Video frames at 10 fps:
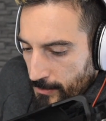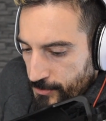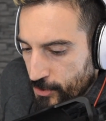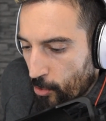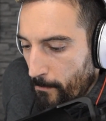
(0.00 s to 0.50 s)

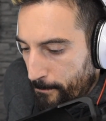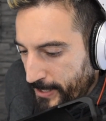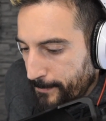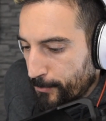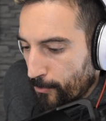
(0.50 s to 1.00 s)
So
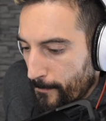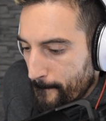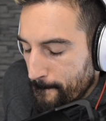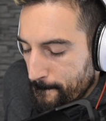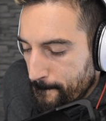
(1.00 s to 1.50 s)
people
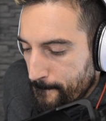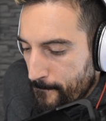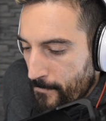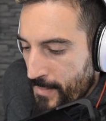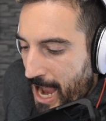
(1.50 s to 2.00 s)

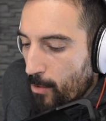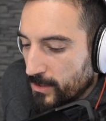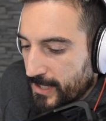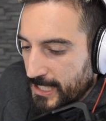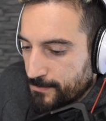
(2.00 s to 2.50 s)

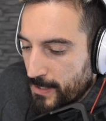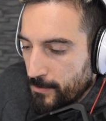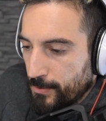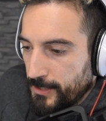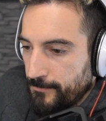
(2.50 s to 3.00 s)
nowadays
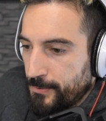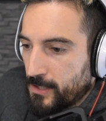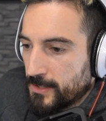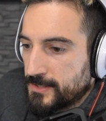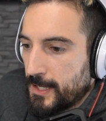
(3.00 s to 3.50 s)
maybe believe,
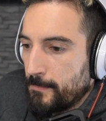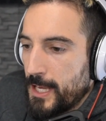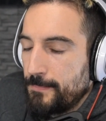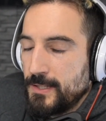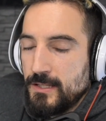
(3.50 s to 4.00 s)
because they
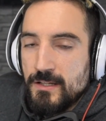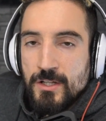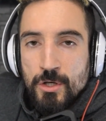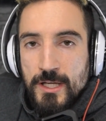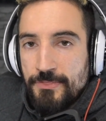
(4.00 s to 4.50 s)
maybe
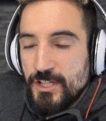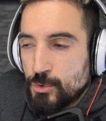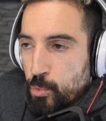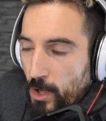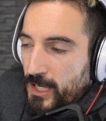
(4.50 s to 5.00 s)
look at
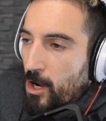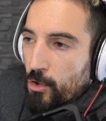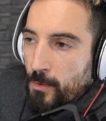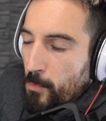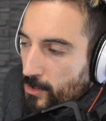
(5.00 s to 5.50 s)
these workout
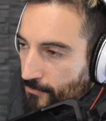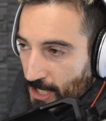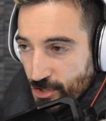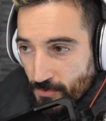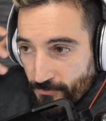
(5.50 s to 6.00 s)
or
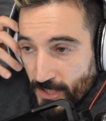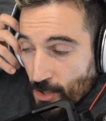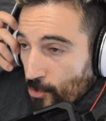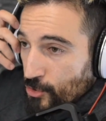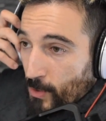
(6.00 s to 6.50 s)
motivation
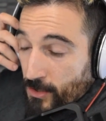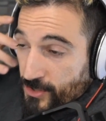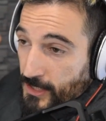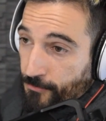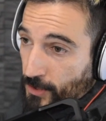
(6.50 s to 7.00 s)
videos where you
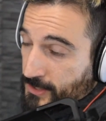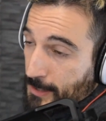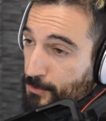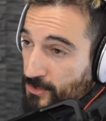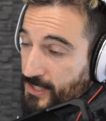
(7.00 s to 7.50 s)
see, for
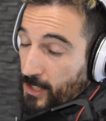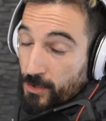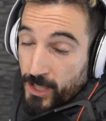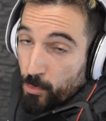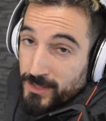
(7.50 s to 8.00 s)
example, you take a
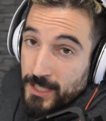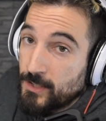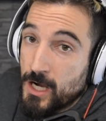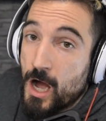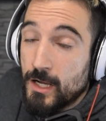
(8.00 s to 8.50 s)
look at what
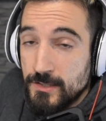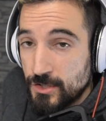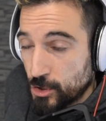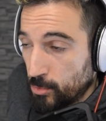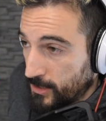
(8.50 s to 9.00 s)
David Goggins
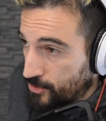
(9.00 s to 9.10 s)
is doing.